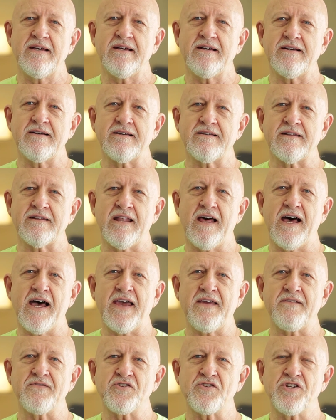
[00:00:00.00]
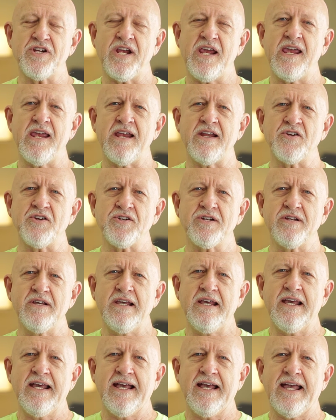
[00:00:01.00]
uh, lives changed,
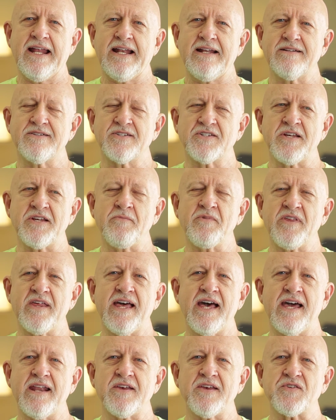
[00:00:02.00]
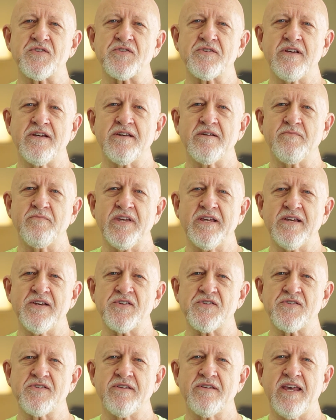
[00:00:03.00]
and some of that is uh,
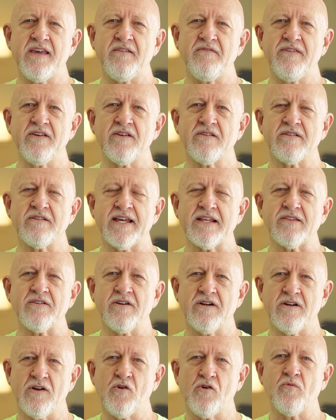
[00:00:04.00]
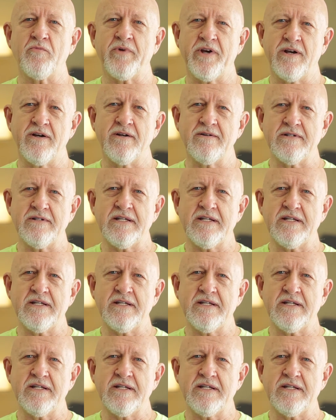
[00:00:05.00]
because they feel like they're at home here.